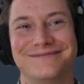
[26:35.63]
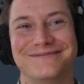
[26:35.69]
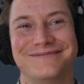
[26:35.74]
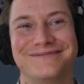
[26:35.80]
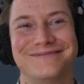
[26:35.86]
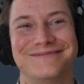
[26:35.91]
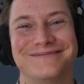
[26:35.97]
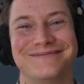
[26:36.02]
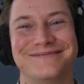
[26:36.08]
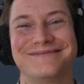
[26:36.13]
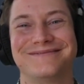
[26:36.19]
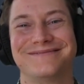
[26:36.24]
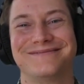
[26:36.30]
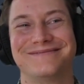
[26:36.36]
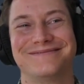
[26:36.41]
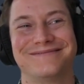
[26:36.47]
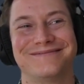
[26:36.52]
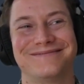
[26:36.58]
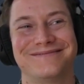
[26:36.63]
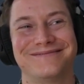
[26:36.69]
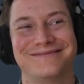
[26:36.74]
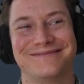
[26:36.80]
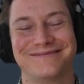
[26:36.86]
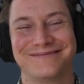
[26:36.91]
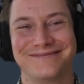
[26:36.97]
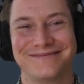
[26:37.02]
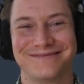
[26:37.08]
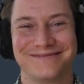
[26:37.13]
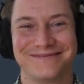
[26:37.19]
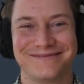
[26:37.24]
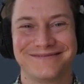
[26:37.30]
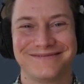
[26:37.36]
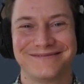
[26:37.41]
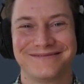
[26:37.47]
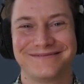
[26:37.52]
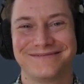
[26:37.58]

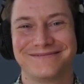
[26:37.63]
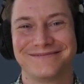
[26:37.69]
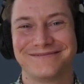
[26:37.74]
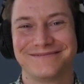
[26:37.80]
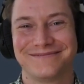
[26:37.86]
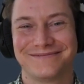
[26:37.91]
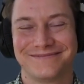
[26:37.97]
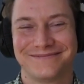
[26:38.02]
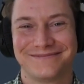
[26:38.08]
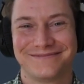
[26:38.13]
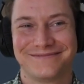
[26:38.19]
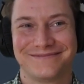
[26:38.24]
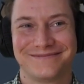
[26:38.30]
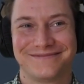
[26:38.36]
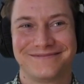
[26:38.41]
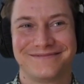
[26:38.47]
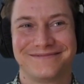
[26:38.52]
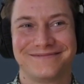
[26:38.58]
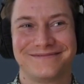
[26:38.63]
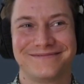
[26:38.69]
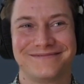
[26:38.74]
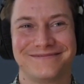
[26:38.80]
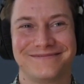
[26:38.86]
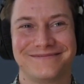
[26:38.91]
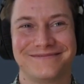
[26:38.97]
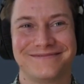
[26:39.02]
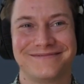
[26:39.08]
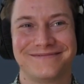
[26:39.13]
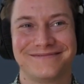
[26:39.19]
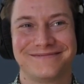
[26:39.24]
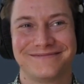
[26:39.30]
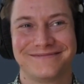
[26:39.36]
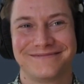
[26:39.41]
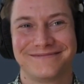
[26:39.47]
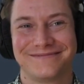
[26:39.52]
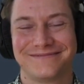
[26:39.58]

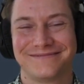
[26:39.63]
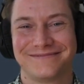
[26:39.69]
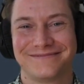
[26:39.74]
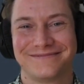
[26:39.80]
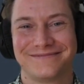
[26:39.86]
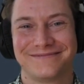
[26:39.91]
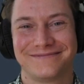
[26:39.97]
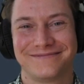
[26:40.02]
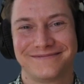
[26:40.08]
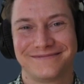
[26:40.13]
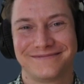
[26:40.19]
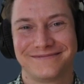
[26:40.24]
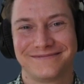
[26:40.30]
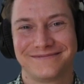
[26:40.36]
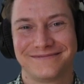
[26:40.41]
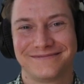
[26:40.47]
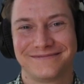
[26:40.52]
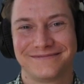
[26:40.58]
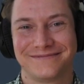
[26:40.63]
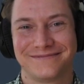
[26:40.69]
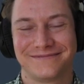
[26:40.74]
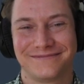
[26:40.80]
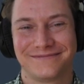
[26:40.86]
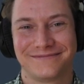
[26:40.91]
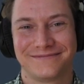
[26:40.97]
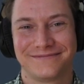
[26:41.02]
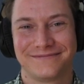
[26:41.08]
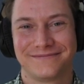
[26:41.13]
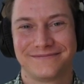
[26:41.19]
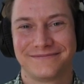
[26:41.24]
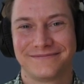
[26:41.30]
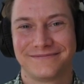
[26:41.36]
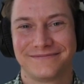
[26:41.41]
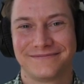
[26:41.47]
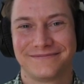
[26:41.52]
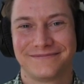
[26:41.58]

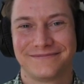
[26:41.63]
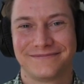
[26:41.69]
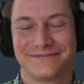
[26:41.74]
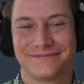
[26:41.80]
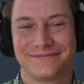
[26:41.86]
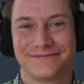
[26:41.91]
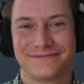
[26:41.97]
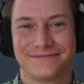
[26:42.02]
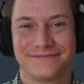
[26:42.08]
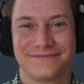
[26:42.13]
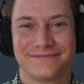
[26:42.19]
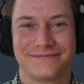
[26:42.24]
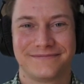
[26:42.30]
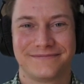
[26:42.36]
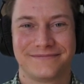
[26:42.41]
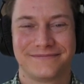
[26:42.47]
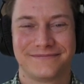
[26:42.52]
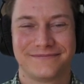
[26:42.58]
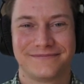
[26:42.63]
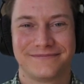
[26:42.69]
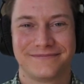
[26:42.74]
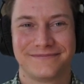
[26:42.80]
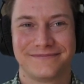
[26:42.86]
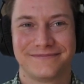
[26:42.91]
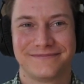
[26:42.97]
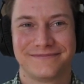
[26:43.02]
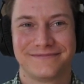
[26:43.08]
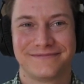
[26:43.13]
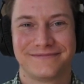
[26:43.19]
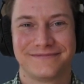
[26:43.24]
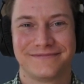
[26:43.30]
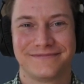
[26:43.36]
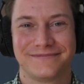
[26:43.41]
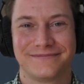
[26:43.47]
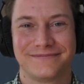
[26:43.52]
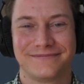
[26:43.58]
(not speaking)